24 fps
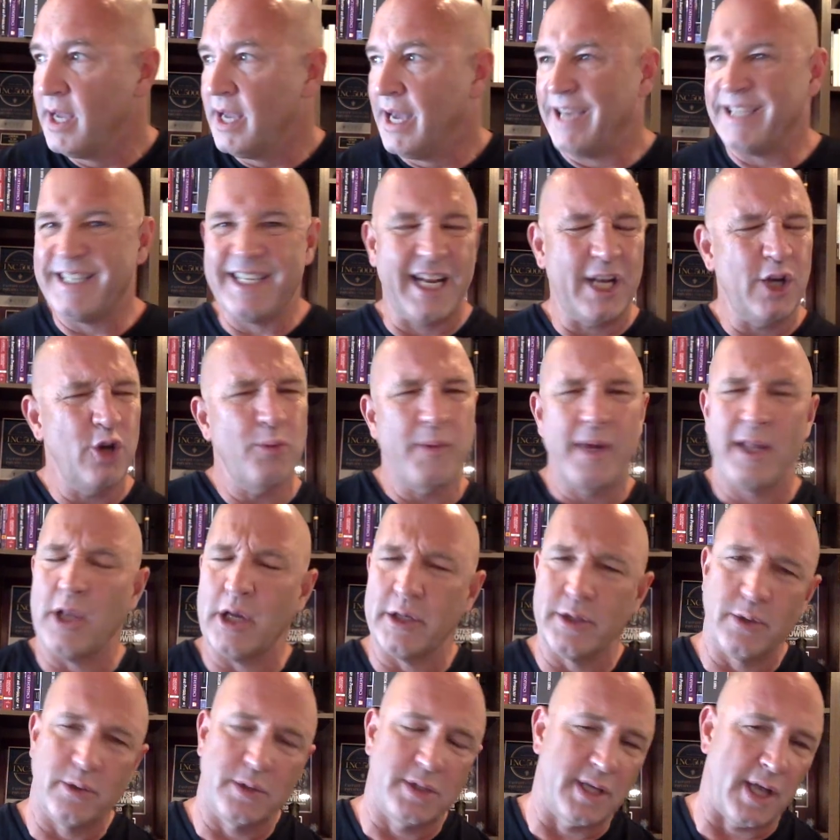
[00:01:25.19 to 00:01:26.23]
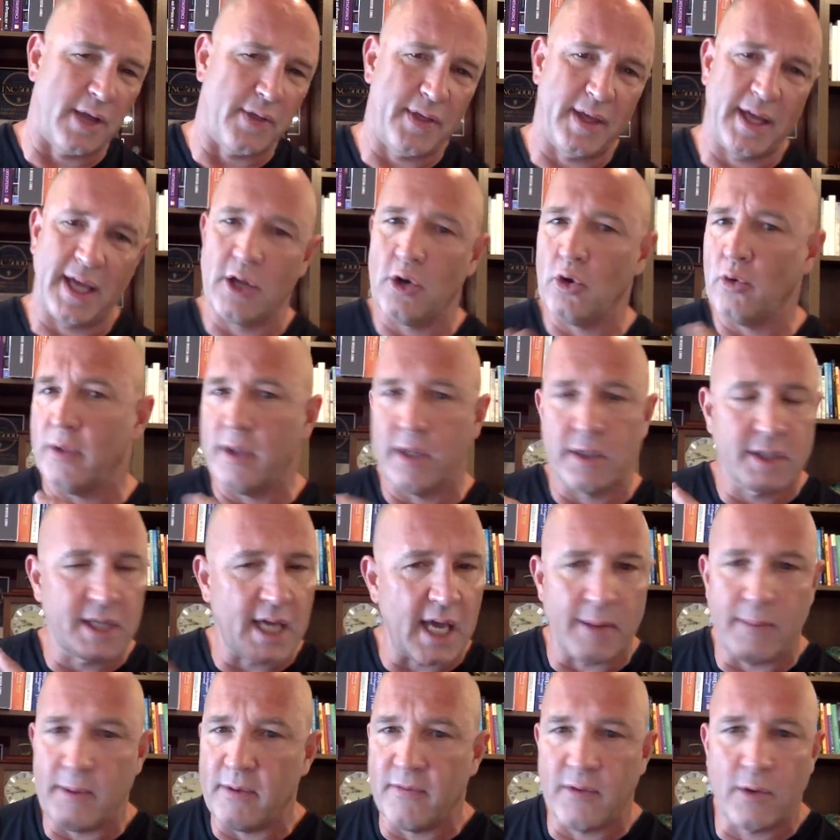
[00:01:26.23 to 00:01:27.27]
I said, I know my lawsuit's nothing. I know it's
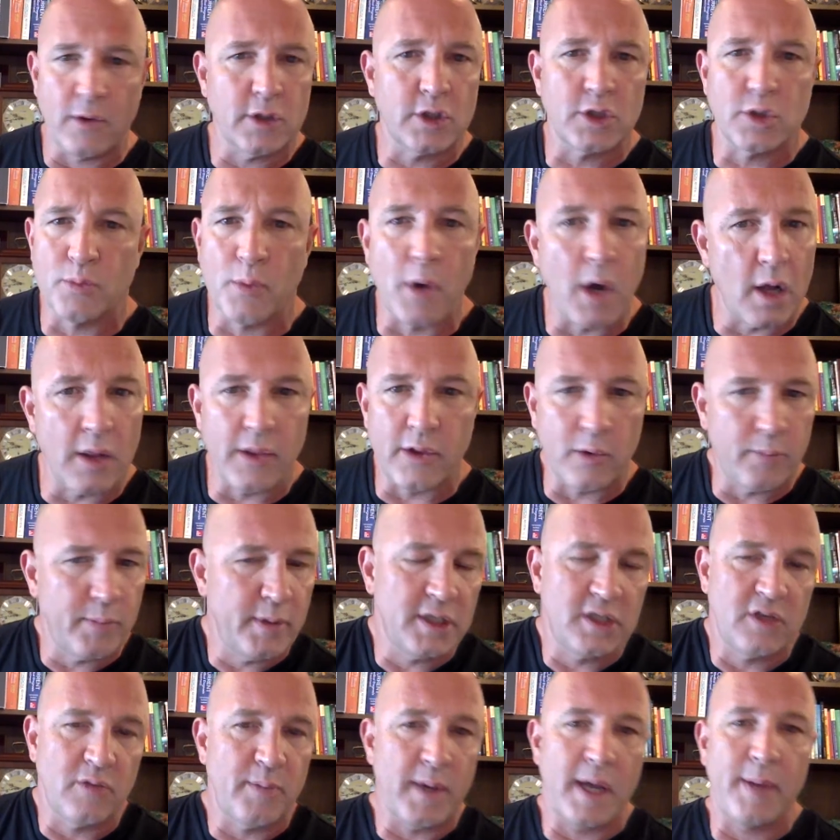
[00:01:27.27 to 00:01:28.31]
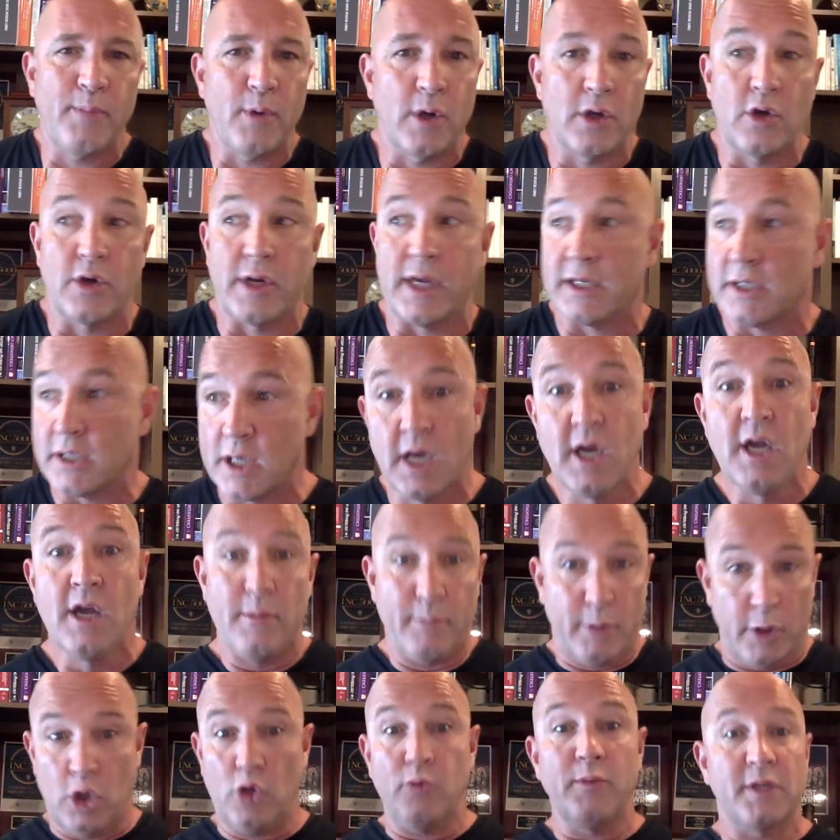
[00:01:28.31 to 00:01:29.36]
got to be a very small little piece of paper on your desk,
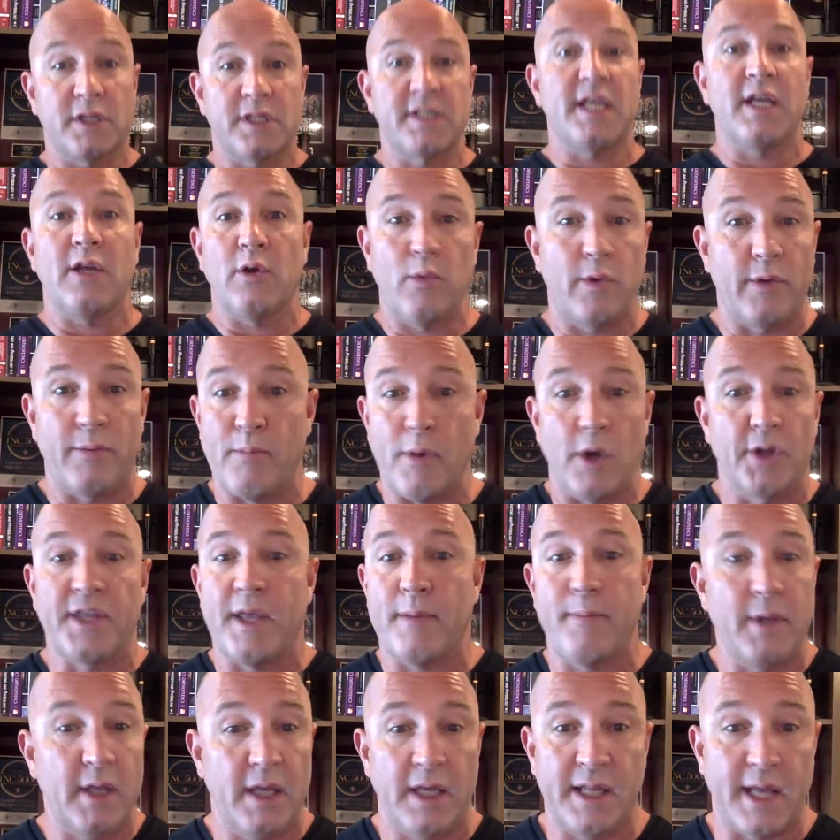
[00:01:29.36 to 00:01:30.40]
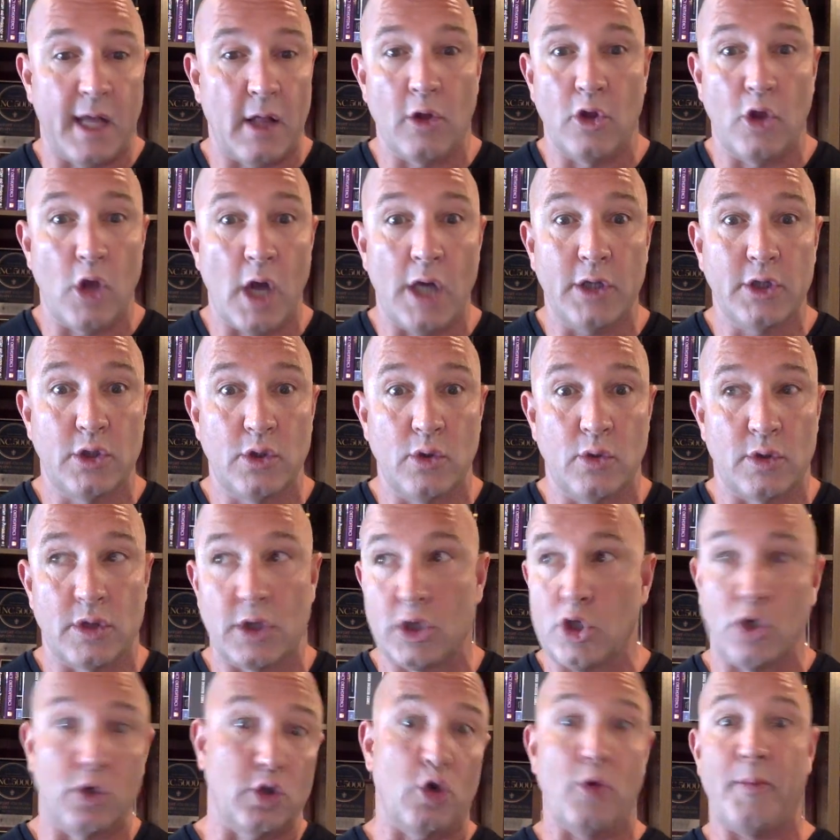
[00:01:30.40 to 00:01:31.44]
but you must deal with multi-million dollar lawsuits.
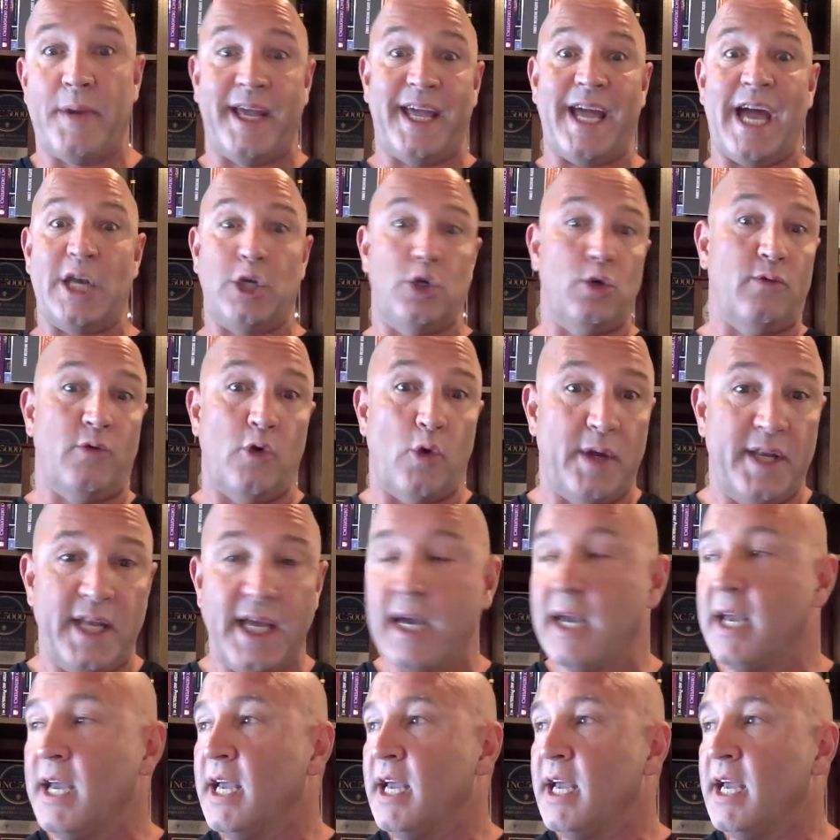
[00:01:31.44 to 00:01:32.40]
And she goes, oh my gosh, you have no idea.